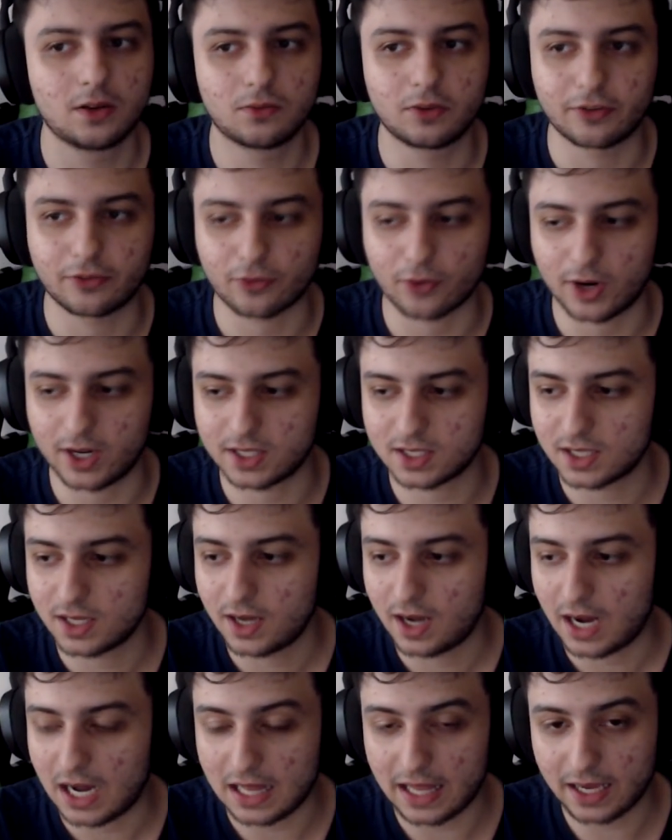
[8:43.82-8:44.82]
friends.
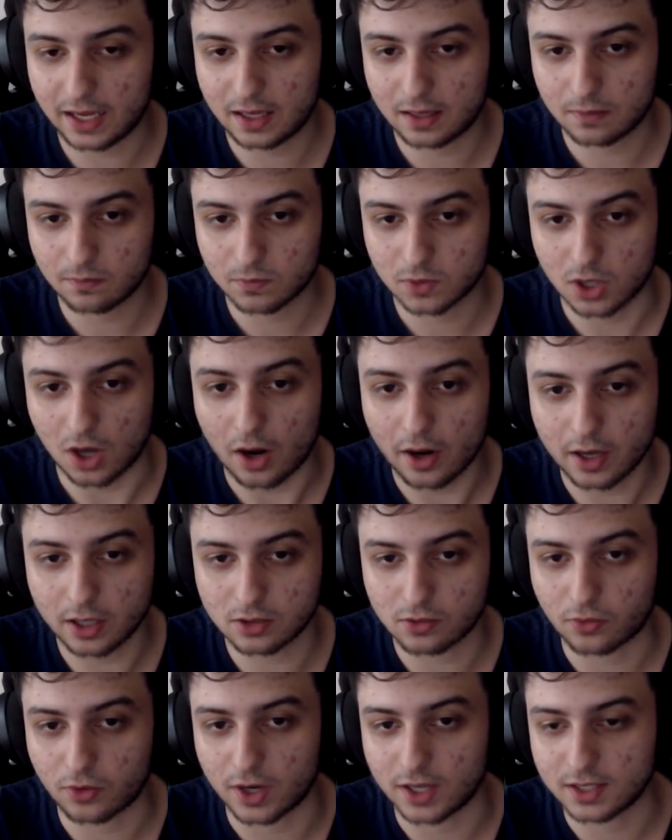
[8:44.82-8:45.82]
I like talking
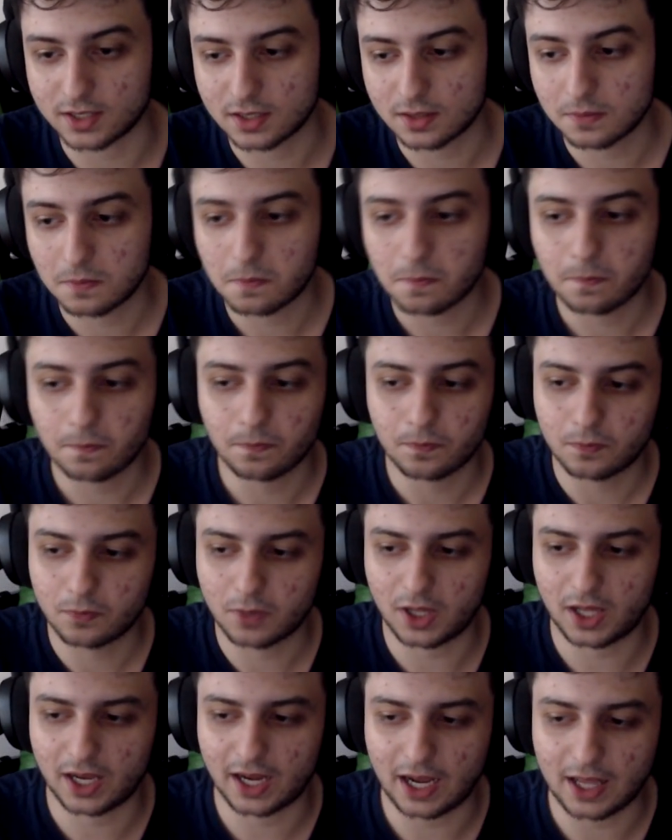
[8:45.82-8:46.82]
to friends, but
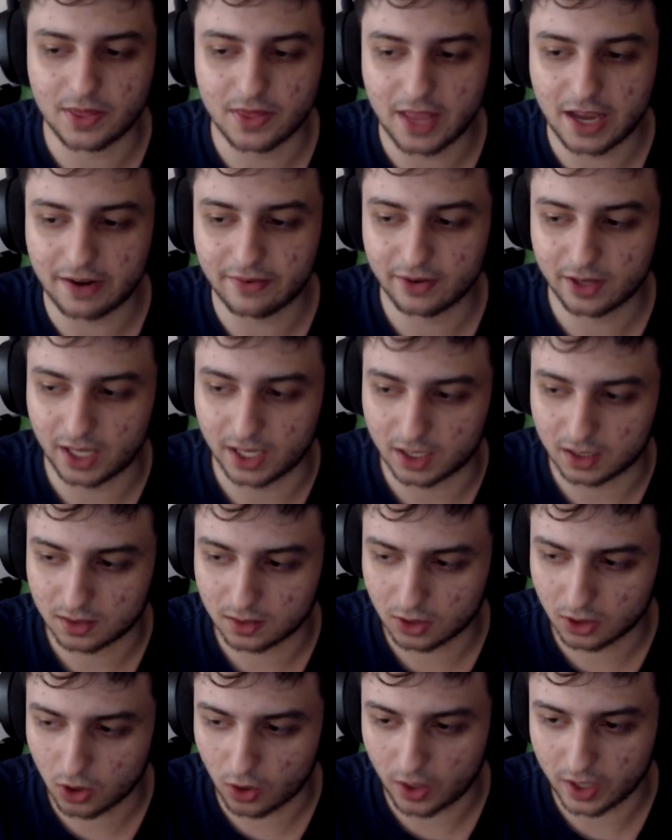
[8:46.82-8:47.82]
like, I never
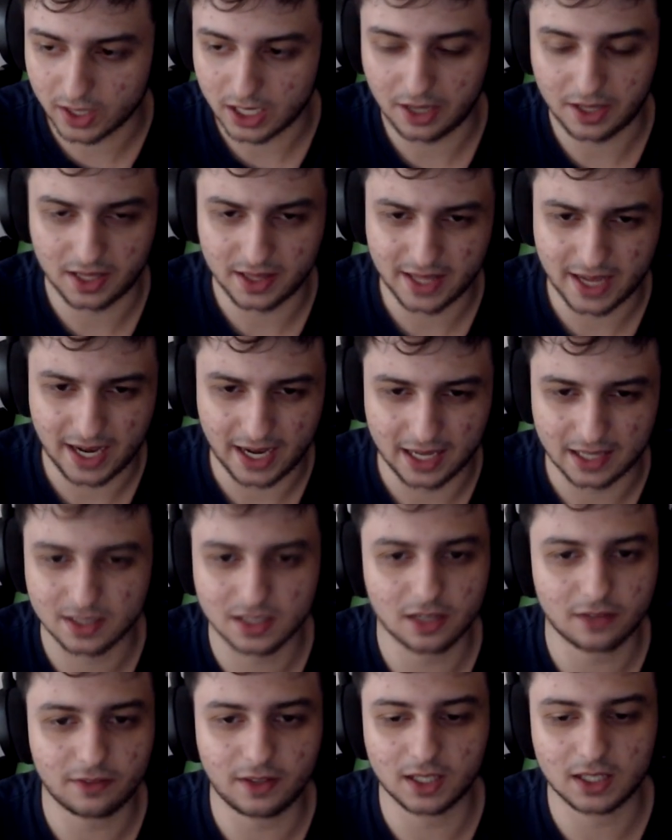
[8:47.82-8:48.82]
liked going out at night and
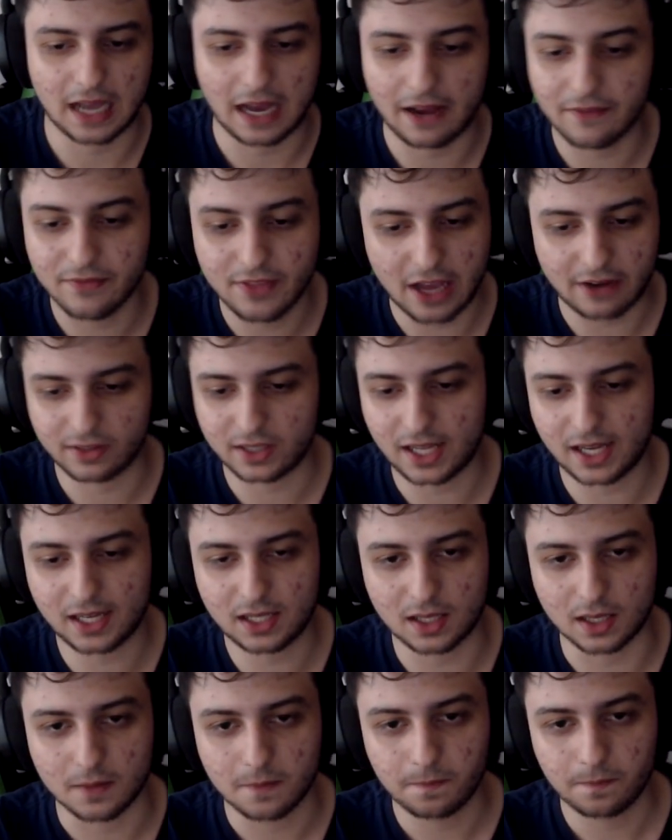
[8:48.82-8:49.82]
stuff like that. I've never liked
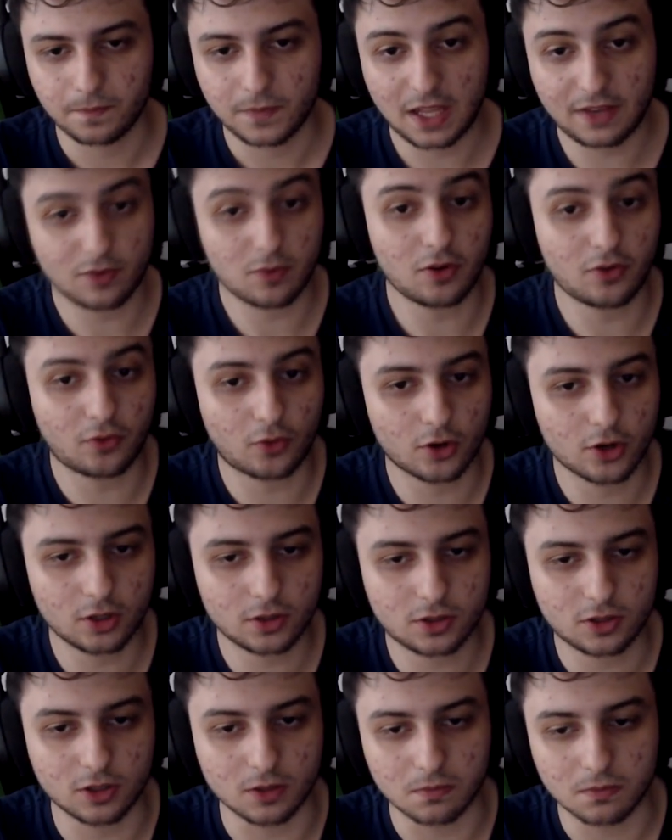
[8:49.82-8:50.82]
it. Even before
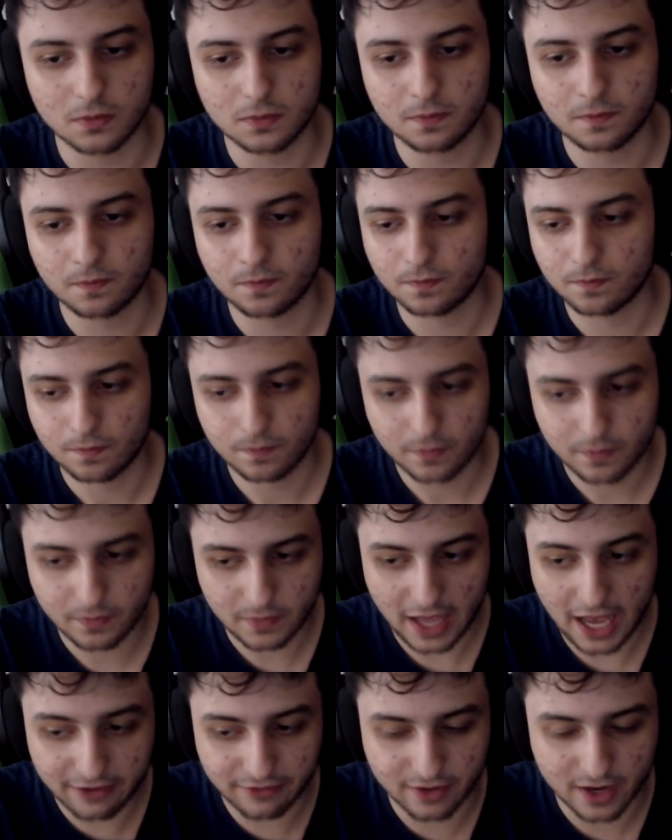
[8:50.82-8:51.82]
YouTube.
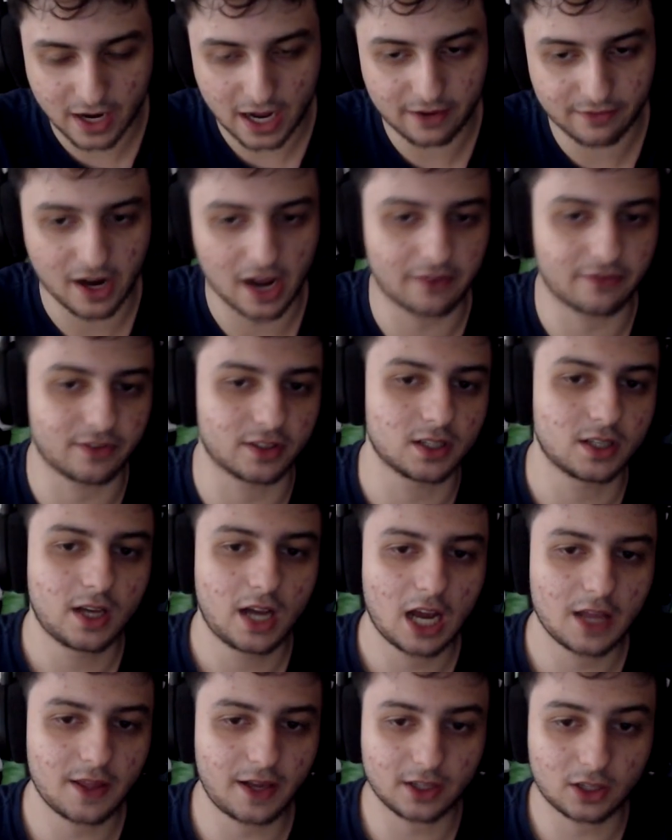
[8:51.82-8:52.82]
Ever, ever, ever.
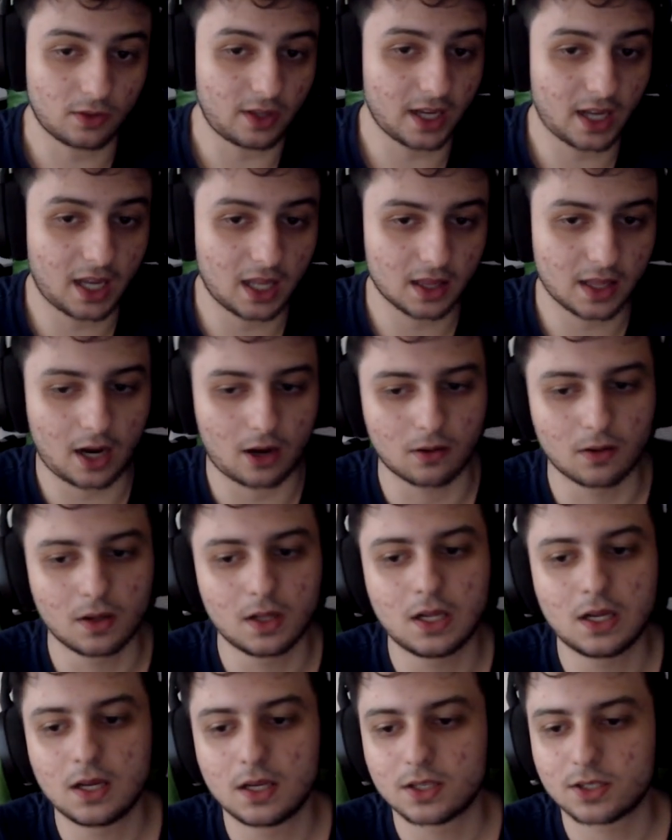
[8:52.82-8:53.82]
And I don't like it now.
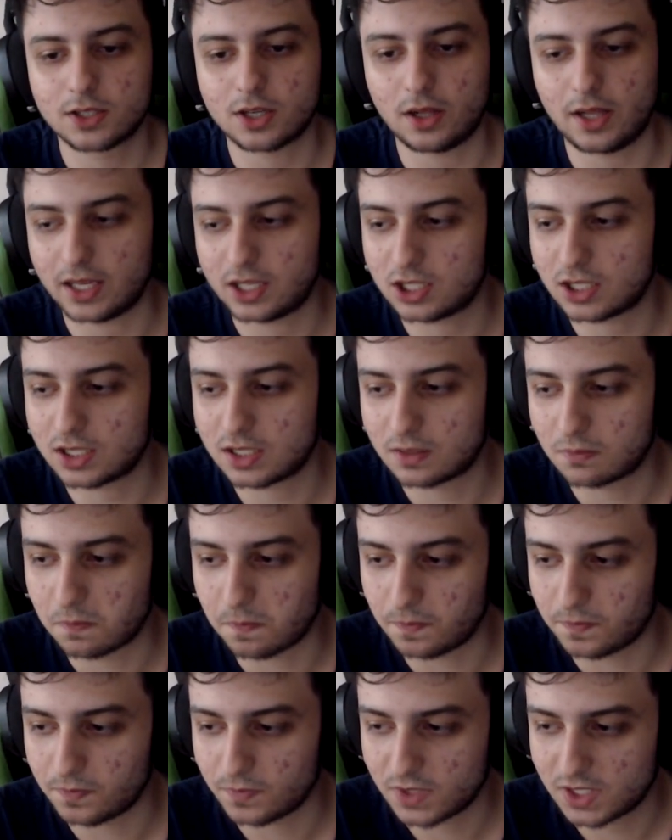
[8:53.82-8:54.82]
So like, just
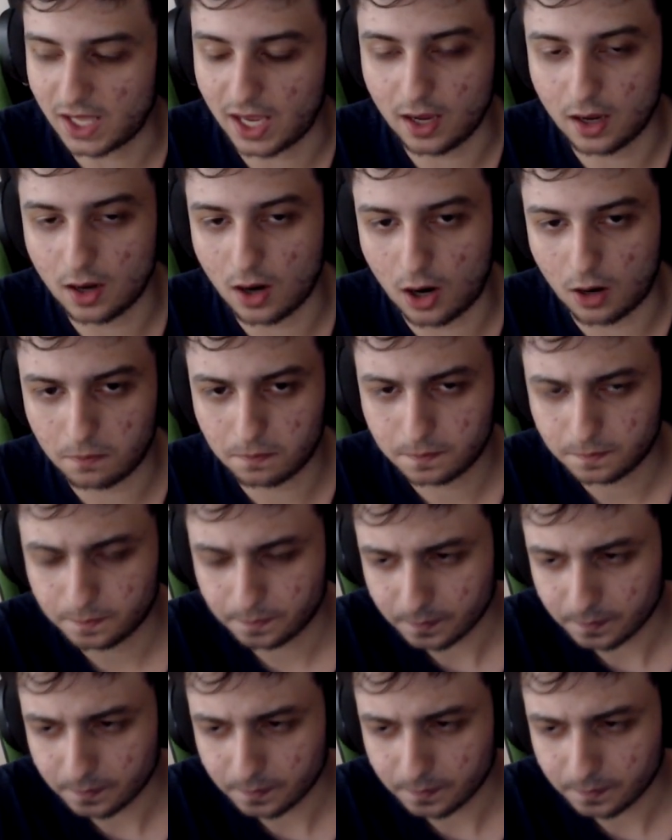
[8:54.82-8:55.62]
staying home